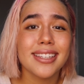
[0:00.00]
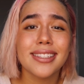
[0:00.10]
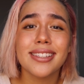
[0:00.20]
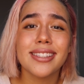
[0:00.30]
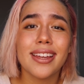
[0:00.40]

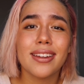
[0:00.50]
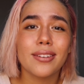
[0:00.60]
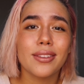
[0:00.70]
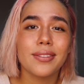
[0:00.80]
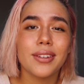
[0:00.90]
This is the end
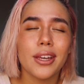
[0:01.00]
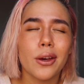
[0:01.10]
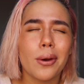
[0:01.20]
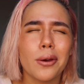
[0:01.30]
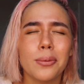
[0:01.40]
of the
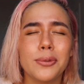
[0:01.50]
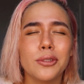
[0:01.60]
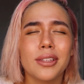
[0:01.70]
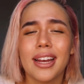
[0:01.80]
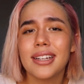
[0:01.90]
video. I hope
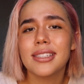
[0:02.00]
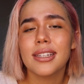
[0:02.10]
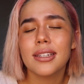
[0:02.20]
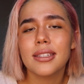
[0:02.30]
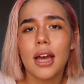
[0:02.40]
you liked
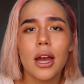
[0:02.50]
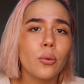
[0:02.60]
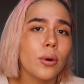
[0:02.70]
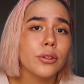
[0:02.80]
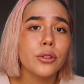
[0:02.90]
it. I
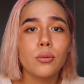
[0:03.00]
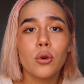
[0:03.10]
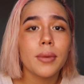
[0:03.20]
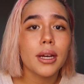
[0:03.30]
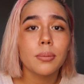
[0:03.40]
will do more
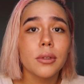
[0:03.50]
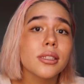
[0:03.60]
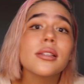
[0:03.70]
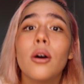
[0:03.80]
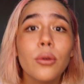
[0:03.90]
makeup
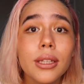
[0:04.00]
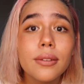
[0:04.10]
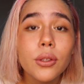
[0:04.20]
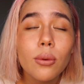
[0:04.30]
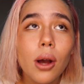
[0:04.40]
looks, only
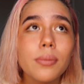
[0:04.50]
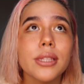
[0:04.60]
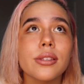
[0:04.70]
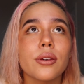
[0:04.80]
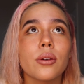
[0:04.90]
if you want me
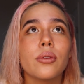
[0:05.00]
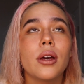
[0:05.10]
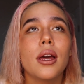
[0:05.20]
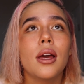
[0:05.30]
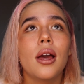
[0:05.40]
to.
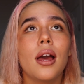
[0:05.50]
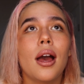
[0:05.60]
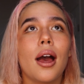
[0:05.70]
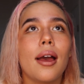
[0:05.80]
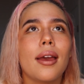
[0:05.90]

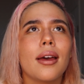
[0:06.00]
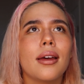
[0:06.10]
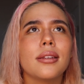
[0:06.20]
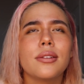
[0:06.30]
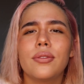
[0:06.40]

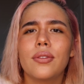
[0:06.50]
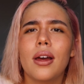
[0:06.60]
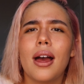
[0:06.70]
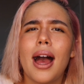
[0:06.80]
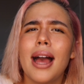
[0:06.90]
And if
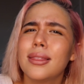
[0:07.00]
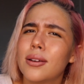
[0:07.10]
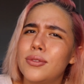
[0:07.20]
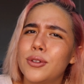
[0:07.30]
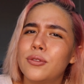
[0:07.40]
I
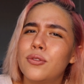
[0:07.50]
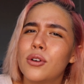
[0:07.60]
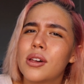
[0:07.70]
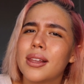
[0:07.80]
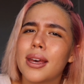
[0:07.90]
love doing
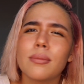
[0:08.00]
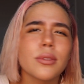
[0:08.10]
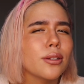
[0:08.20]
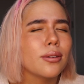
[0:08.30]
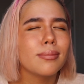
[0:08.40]
full glam,
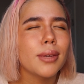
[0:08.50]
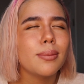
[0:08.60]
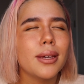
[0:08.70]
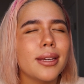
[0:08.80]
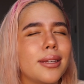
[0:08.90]
so
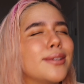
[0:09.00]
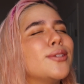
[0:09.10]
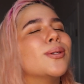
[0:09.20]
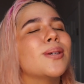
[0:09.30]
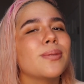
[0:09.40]
maybe I can hit
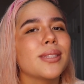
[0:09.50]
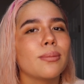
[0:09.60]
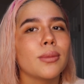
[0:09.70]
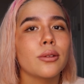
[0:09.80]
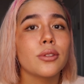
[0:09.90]
you up with
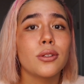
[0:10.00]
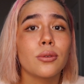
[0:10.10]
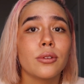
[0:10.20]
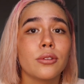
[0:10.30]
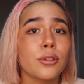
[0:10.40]
some of those
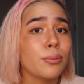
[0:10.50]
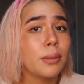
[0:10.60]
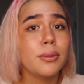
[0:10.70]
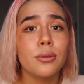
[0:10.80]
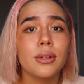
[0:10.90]
tutorials, or
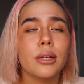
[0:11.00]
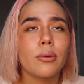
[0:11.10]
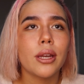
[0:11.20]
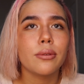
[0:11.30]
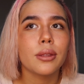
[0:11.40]
maybe do a get
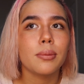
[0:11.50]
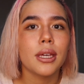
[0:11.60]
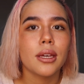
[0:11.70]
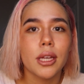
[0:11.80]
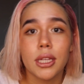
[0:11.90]
ready with
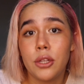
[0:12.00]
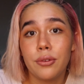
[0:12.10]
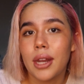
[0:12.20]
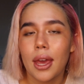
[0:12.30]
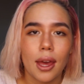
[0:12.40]
me, a
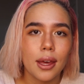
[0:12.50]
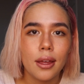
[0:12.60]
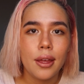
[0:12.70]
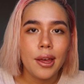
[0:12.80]
Q&A.